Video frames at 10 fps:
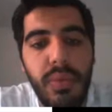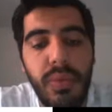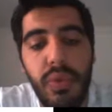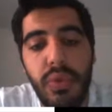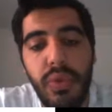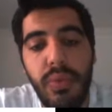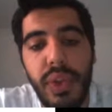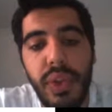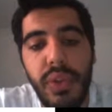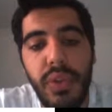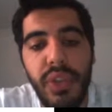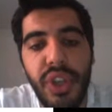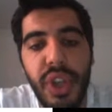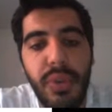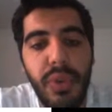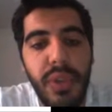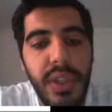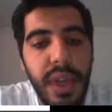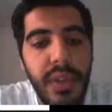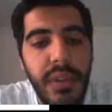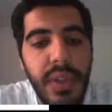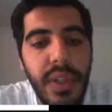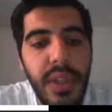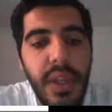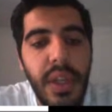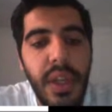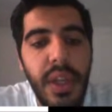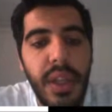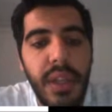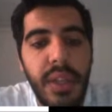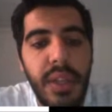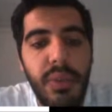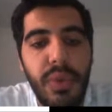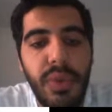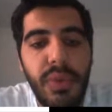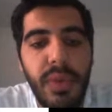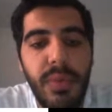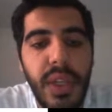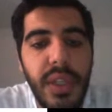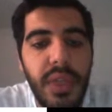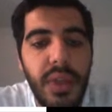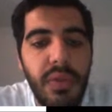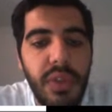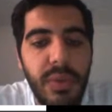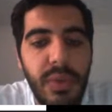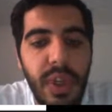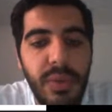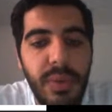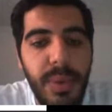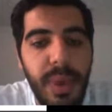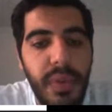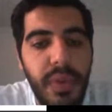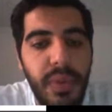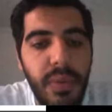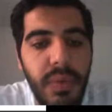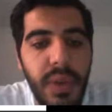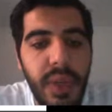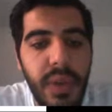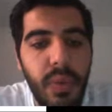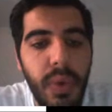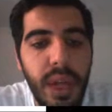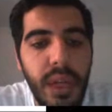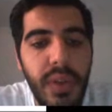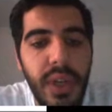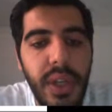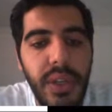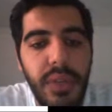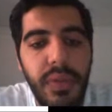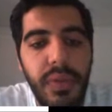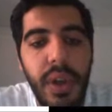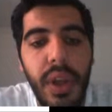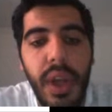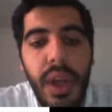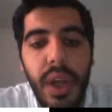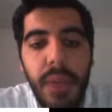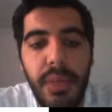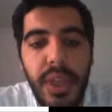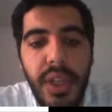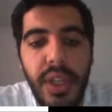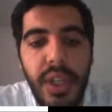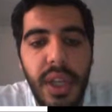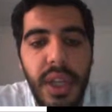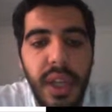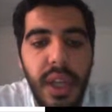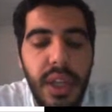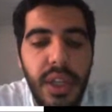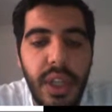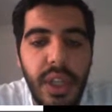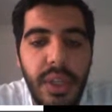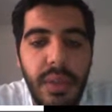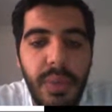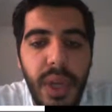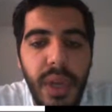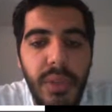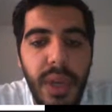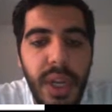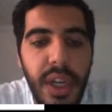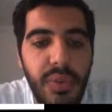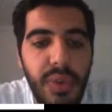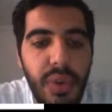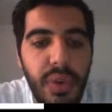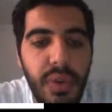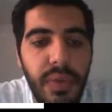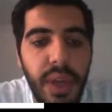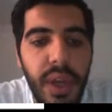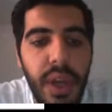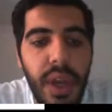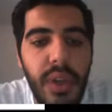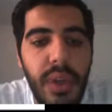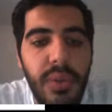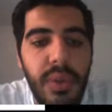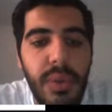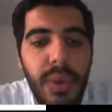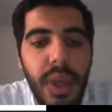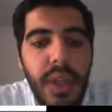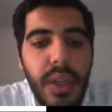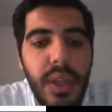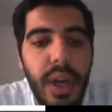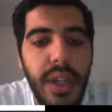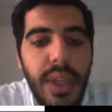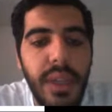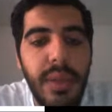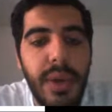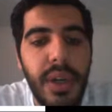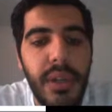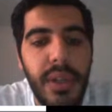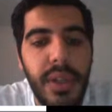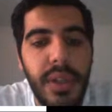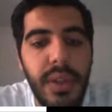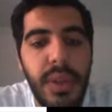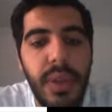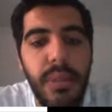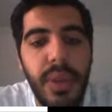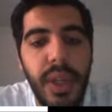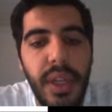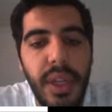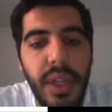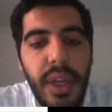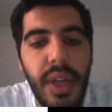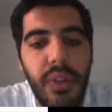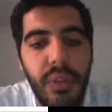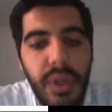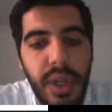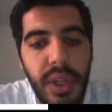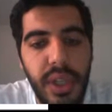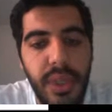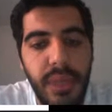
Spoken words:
to Microsoft SharePoint service. This is a browser-based knowledge management platform with a wide range of applications that enhances better management of adopted by the IT department, planning and operation.